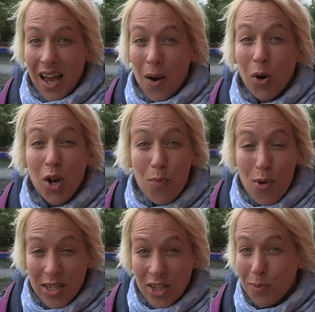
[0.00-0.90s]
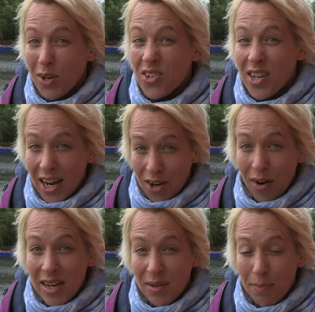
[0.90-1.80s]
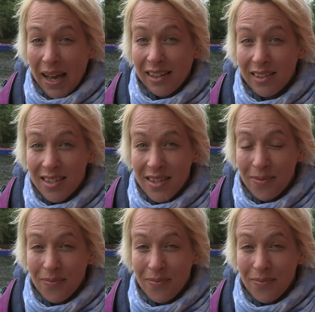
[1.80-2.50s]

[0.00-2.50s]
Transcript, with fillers: and one of Britain's most decorated paddlers.